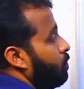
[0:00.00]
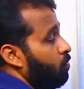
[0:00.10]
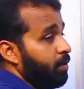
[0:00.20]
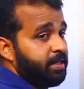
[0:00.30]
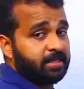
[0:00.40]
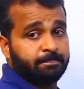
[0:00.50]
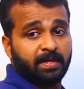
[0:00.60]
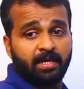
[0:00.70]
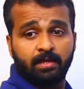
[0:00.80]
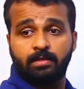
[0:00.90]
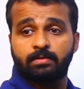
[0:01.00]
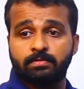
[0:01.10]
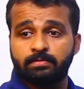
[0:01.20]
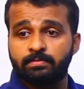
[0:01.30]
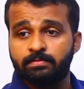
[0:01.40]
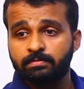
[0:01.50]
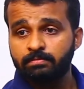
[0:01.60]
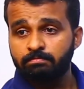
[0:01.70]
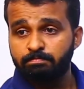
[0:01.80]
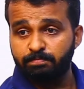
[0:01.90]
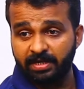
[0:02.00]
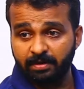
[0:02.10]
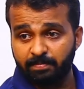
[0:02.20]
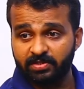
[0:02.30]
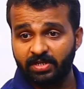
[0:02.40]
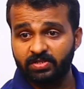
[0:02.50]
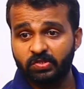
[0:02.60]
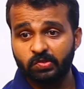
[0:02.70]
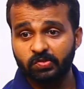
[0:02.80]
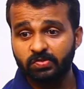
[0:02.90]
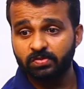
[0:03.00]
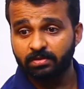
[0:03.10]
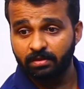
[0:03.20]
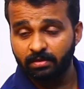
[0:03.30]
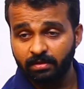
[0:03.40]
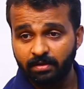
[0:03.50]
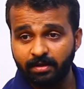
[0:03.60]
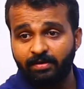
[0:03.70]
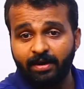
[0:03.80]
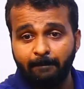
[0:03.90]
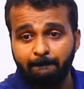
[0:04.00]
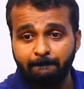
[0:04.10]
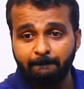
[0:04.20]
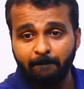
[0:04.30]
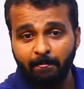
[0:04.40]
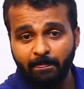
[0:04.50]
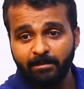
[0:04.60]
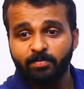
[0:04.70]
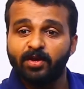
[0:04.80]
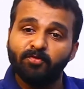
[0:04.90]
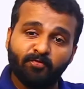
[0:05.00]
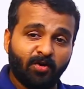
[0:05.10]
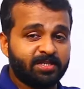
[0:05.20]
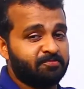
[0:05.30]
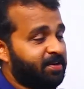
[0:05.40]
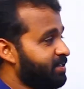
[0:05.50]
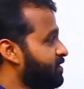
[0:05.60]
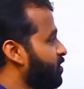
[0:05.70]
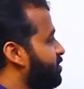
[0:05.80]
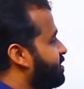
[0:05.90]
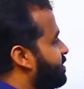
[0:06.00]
What is P? P represents, anyone? Phosphorus. Good.